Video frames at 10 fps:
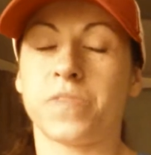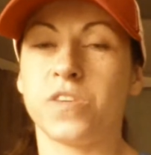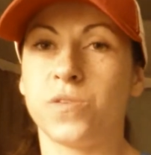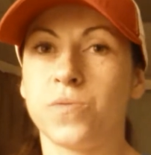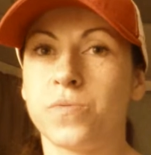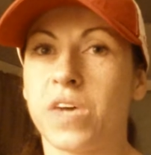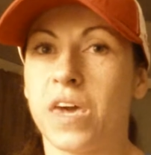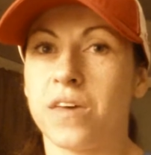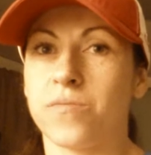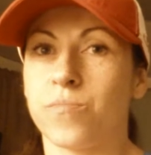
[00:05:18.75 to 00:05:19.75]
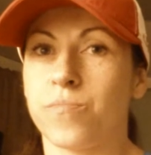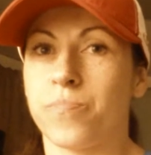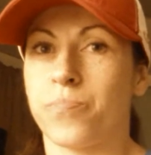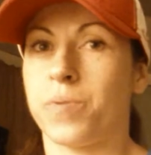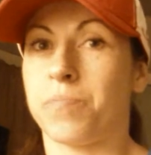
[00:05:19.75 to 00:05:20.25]
You can't
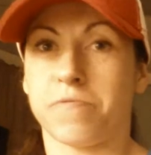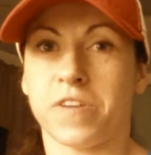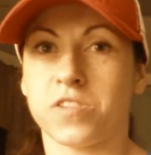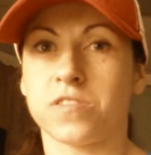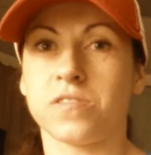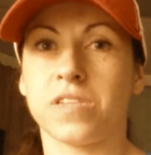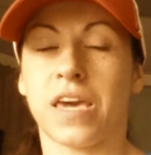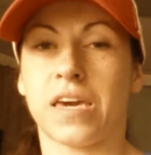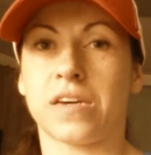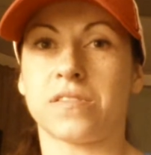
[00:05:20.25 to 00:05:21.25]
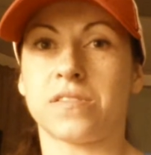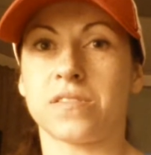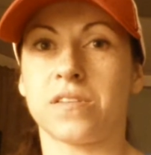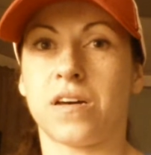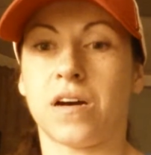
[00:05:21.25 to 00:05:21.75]
be professional and